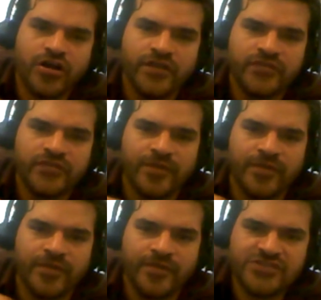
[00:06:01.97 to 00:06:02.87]
some of
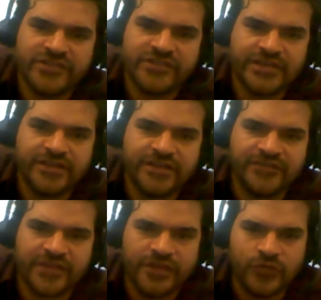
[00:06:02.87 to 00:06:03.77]
the majestic cliffs
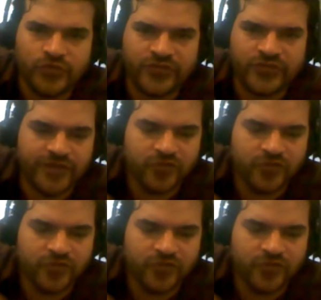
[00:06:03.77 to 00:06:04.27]
on the north side of